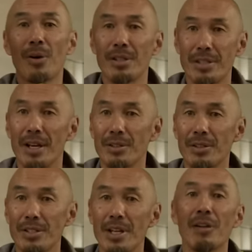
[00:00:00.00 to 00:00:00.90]
all this
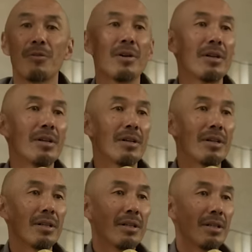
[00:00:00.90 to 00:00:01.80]
other stuff,
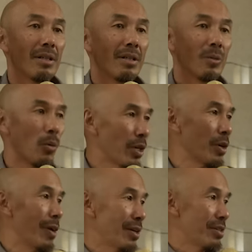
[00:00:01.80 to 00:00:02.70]

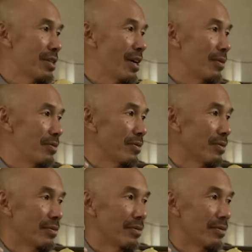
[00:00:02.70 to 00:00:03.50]
worry about yourself.